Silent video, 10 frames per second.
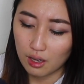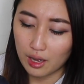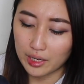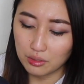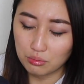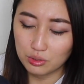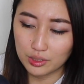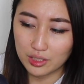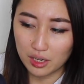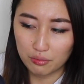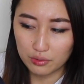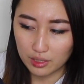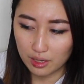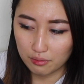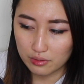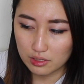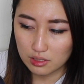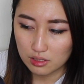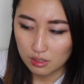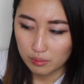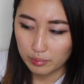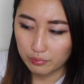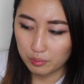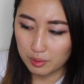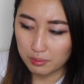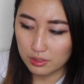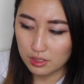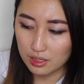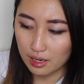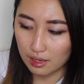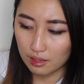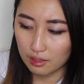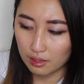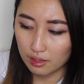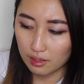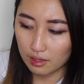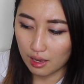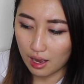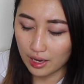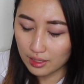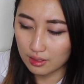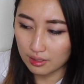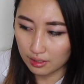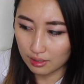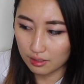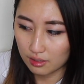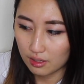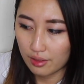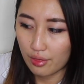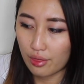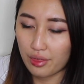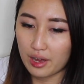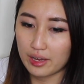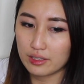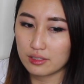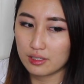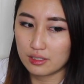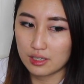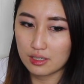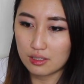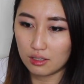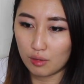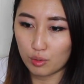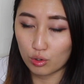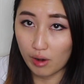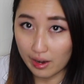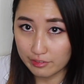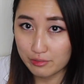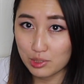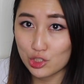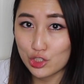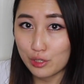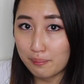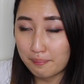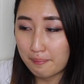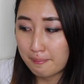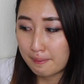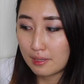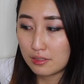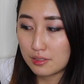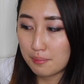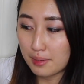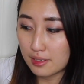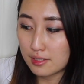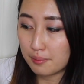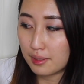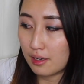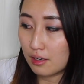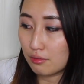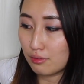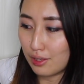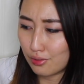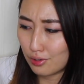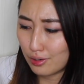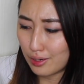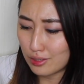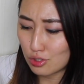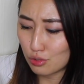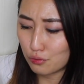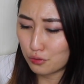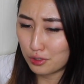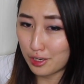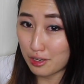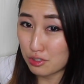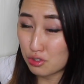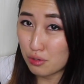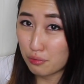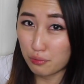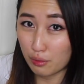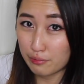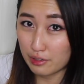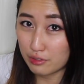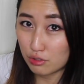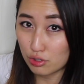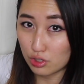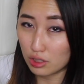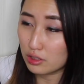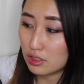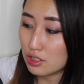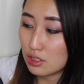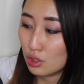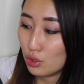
I don't really care for the canvas, but for me personally, I think that it takes a lot more craftsmanship to make something out of leather. And so for an extra $400 or $500,